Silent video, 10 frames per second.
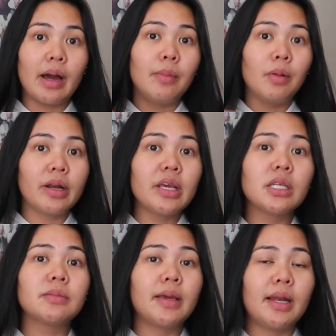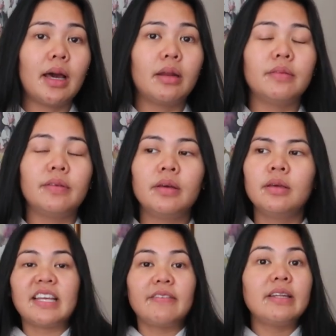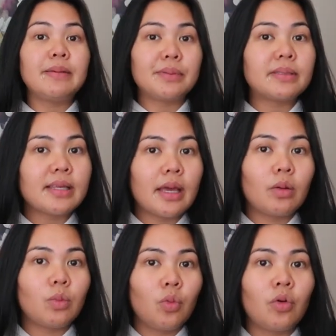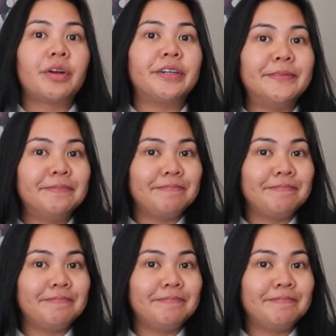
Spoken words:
our body is made out of 70% water.